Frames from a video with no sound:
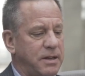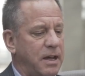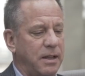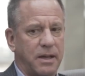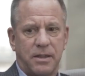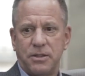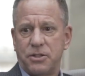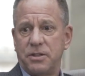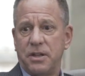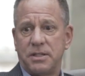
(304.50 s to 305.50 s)
I like
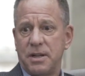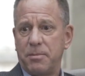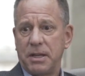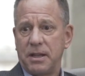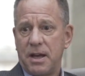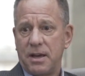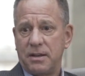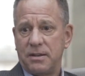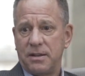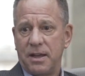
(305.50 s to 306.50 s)
this assembly
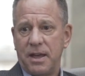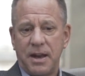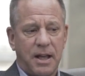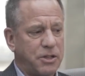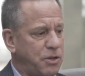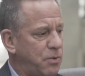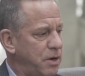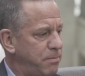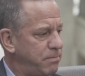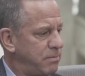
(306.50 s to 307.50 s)
line analogy where
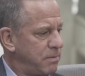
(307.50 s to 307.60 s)
you